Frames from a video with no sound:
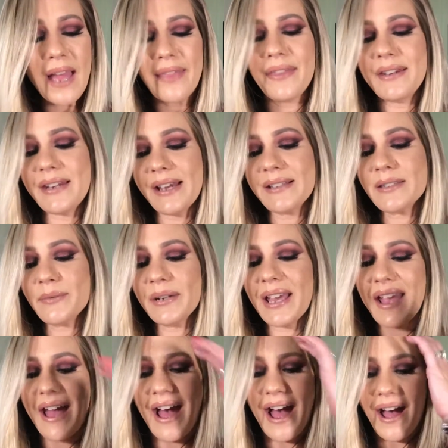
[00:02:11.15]
The next one I
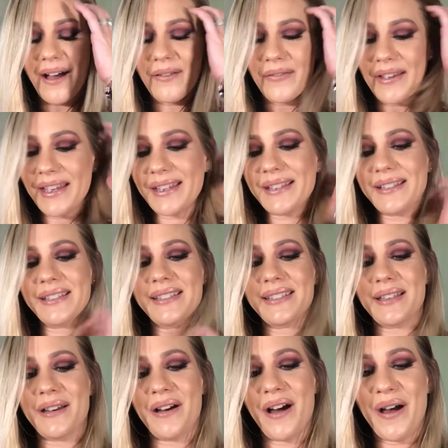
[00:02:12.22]
have is
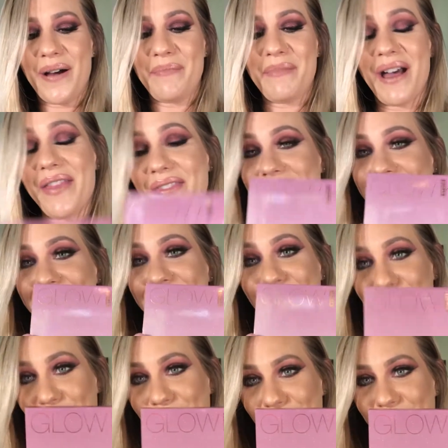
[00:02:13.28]
the
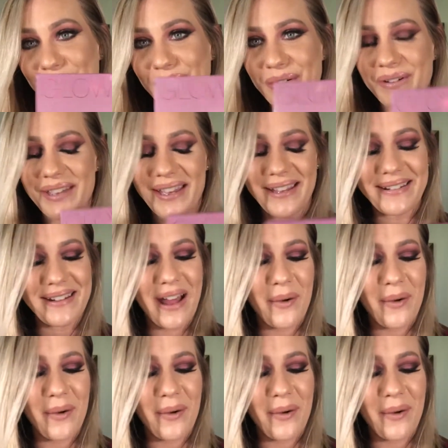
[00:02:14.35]
Sugar Glow Kit.